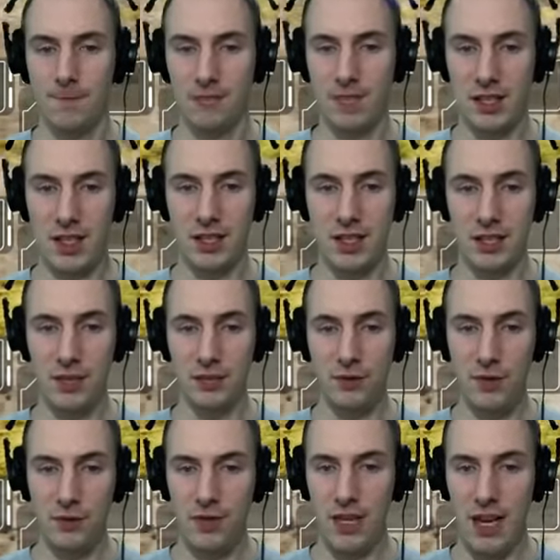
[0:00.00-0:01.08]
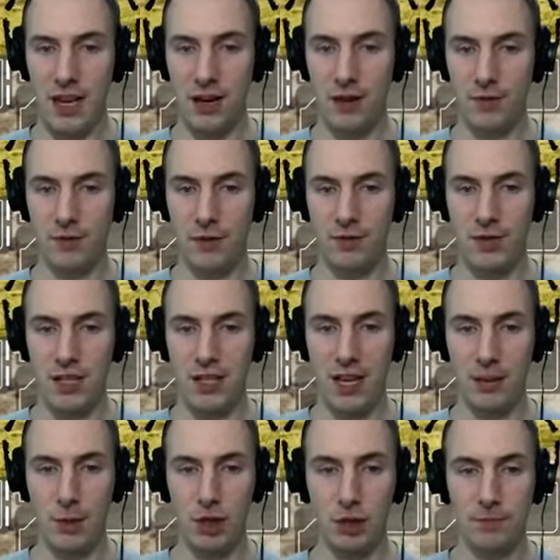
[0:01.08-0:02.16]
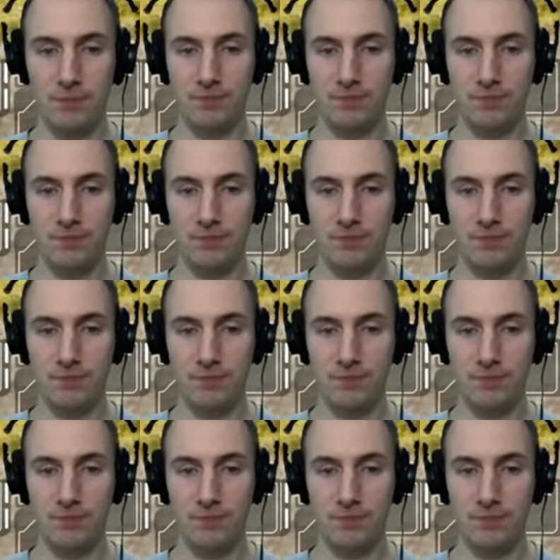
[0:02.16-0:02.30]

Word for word: that deals 50 damage,